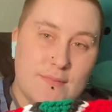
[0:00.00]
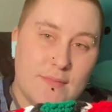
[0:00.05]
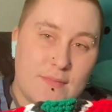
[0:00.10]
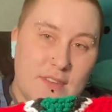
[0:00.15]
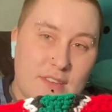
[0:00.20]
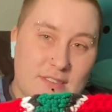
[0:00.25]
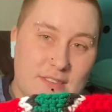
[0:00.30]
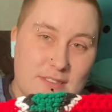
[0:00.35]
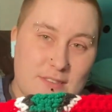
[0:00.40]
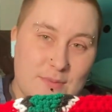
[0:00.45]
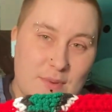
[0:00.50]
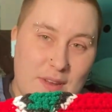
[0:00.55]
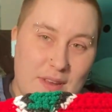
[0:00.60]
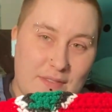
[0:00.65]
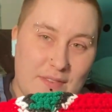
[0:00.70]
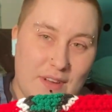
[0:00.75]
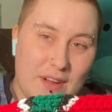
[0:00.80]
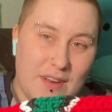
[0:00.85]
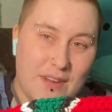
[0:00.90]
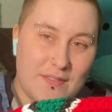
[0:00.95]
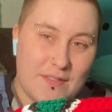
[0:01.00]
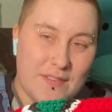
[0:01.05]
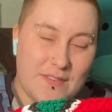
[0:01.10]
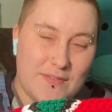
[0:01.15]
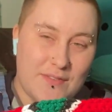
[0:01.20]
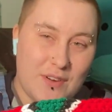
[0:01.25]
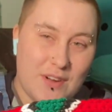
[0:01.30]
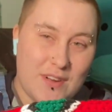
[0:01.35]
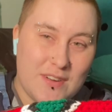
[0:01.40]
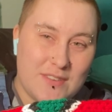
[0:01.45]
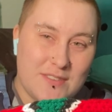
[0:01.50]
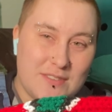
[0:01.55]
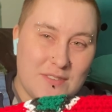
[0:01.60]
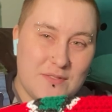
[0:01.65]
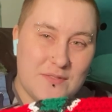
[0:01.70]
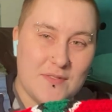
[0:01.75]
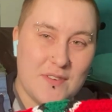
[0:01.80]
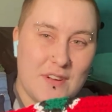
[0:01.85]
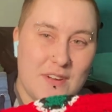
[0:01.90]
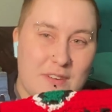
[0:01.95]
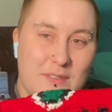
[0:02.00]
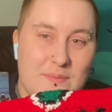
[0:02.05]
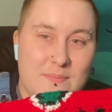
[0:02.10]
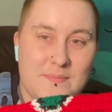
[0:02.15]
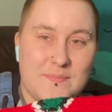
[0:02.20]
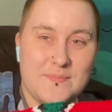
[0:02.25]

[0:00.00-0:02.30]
This is what I've got of the frog so far.